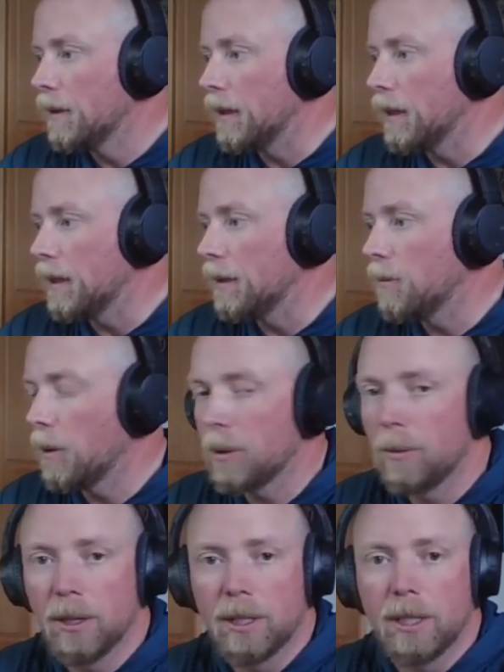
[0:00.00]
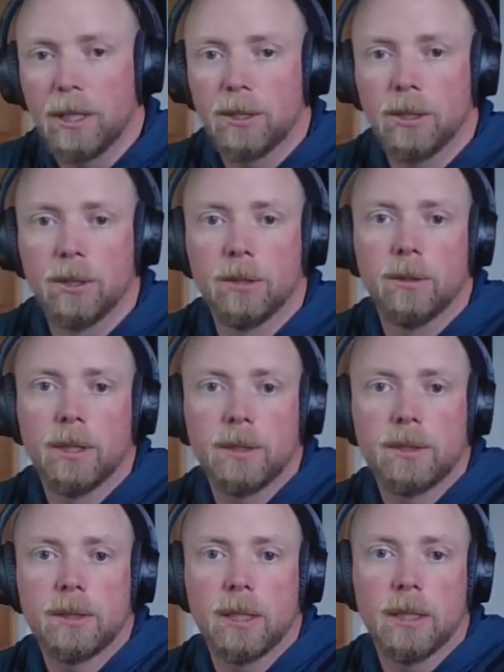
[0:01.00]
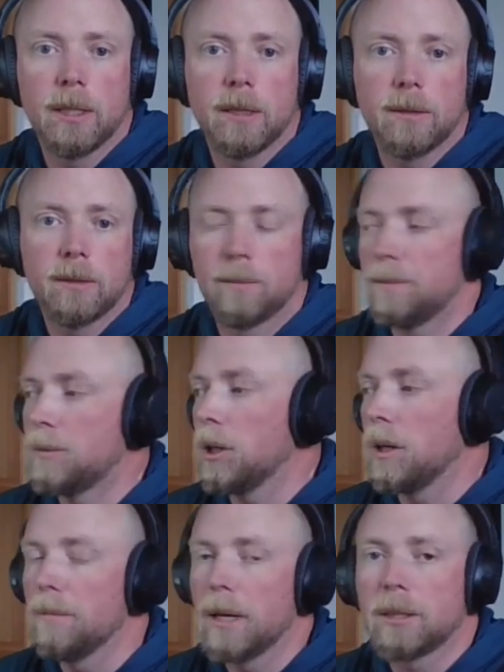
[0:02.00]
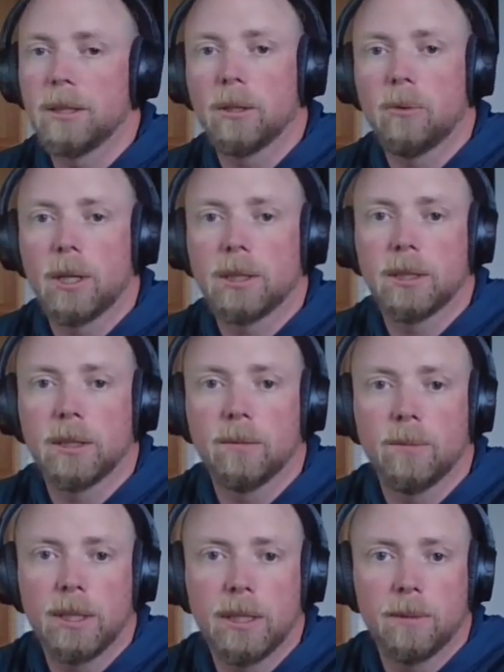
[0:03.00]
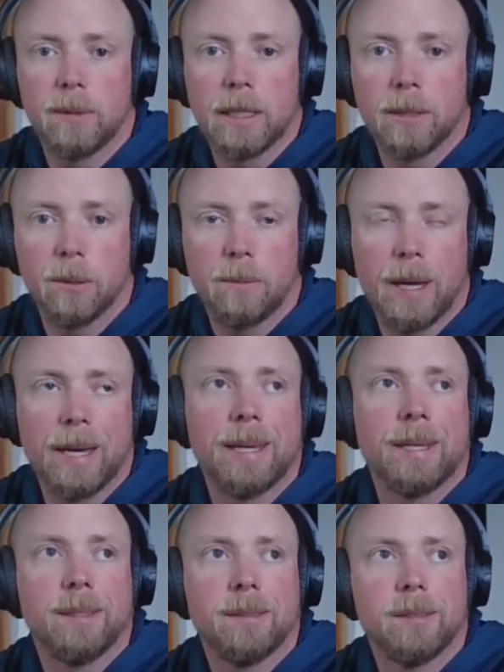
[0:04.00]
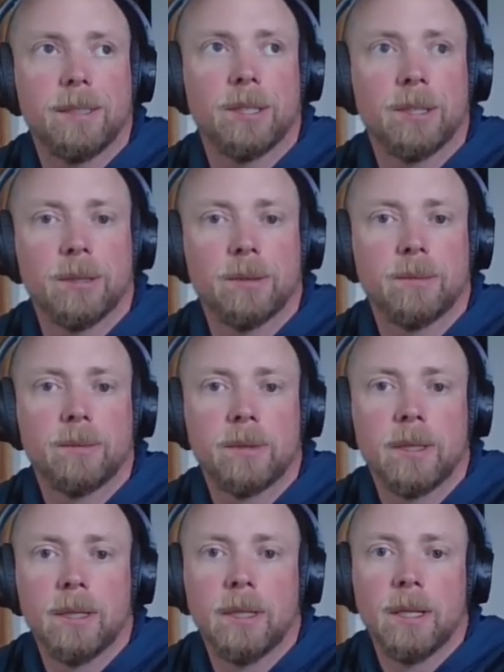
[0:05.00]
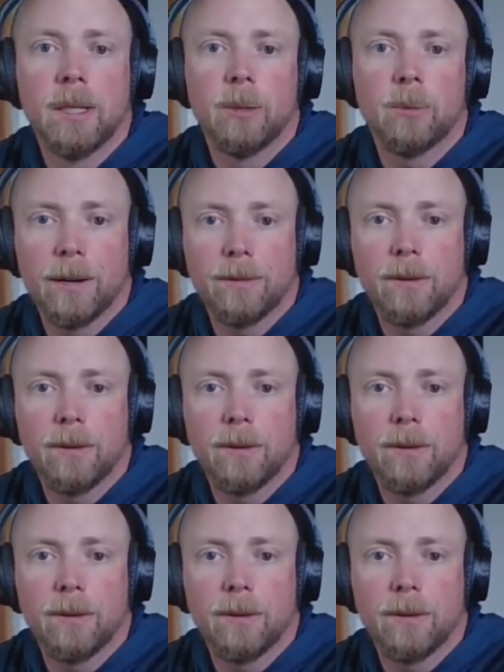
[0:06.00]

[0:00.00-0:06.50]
Uh, what we really need to do is, John, back to your question, we need to be able to pay, you know, we have